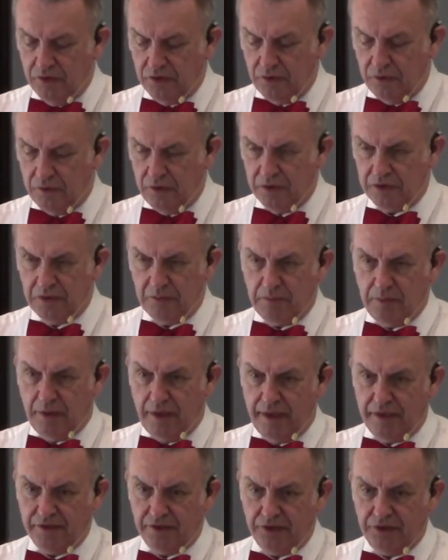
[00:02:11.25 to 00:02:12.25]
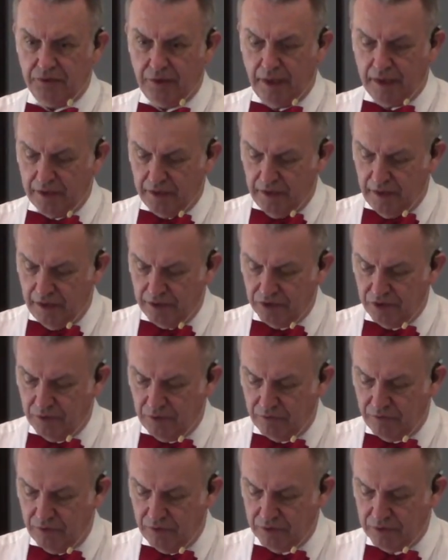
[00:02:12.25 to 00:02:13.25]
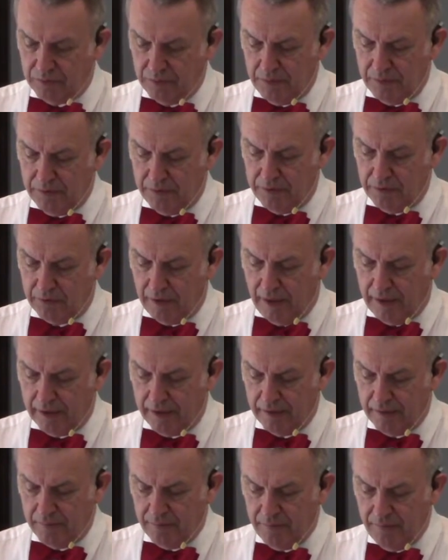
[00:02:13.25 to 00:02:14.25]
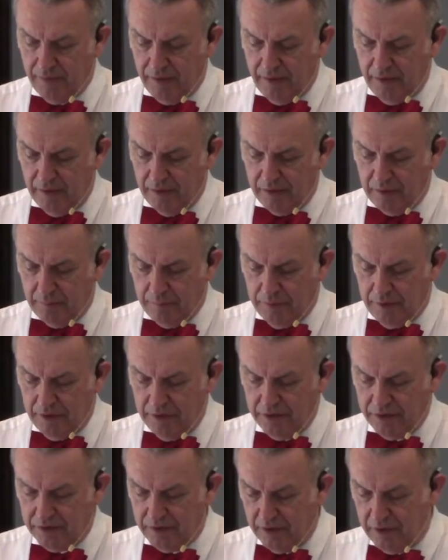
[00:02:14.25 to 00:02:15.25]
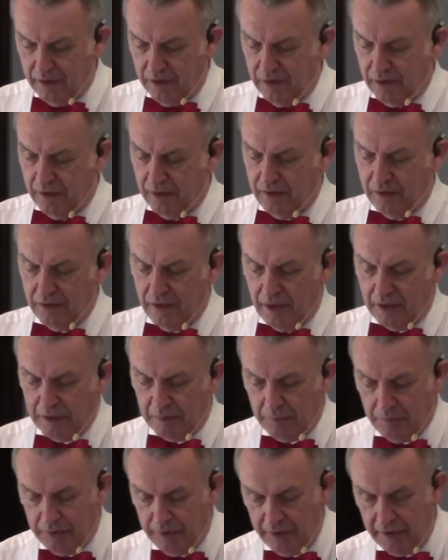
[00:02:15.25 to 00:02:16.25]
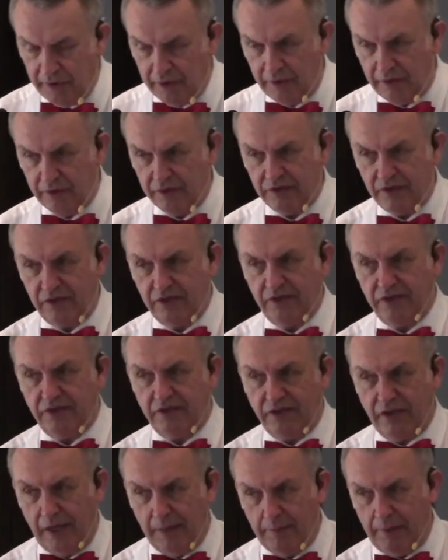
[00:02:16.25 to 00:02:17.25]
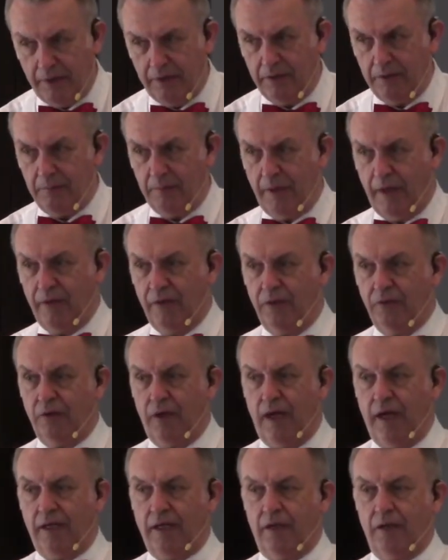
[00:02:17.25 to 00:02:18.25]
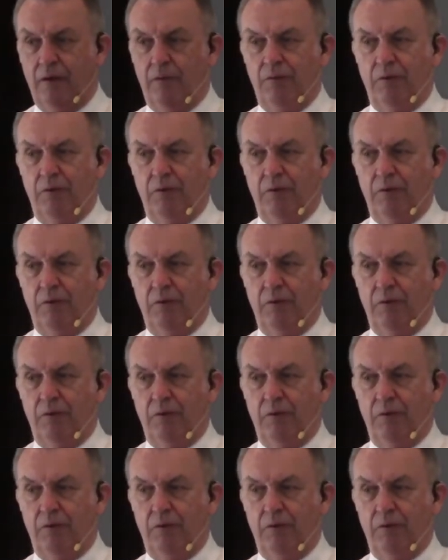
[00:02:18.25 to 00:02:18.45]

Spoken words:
So this implies a direct connection, of course, with the dragon. The beast that appears is summoned by the dragon.